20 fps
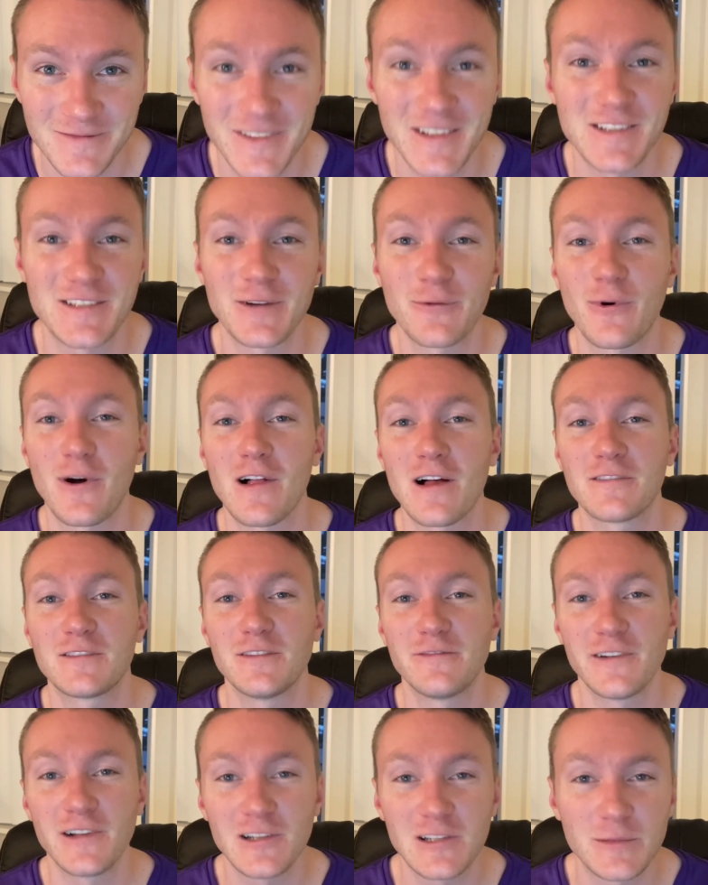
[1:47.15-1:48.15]
is that while I've
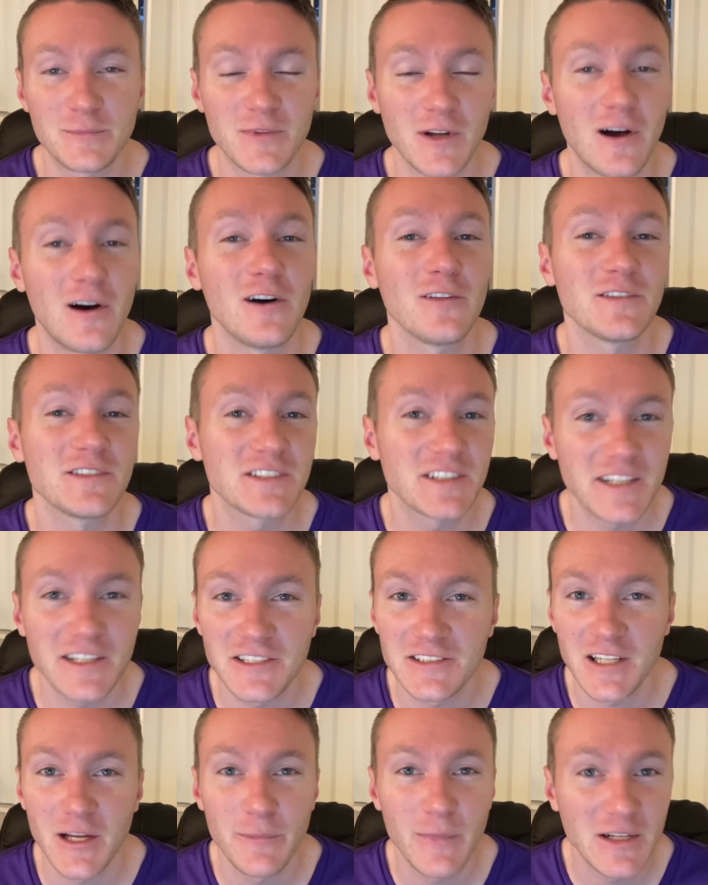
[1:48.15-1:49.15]
developed all the
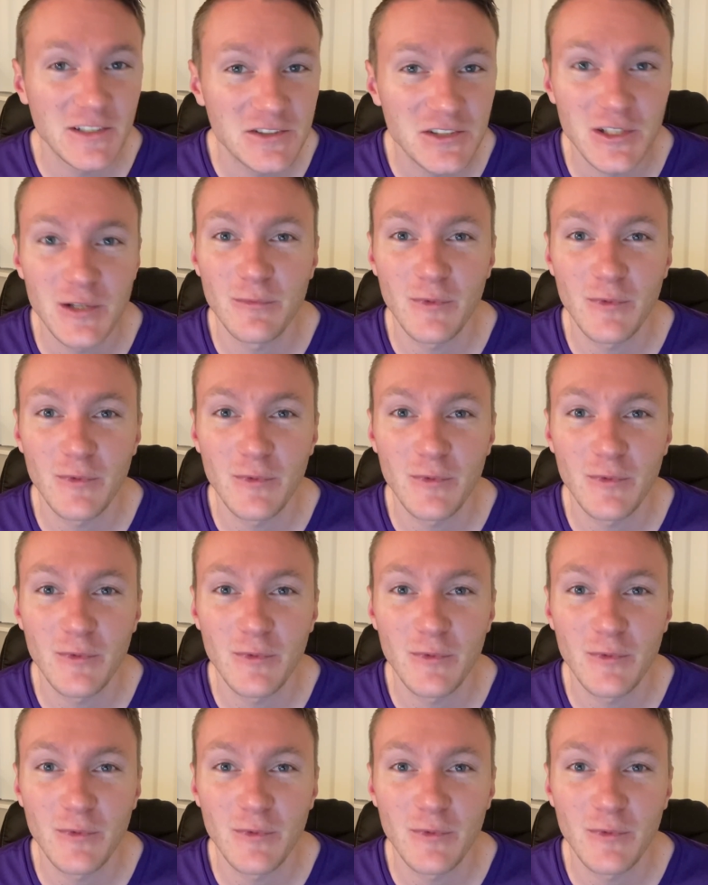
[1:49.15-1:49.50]
skills I mentioned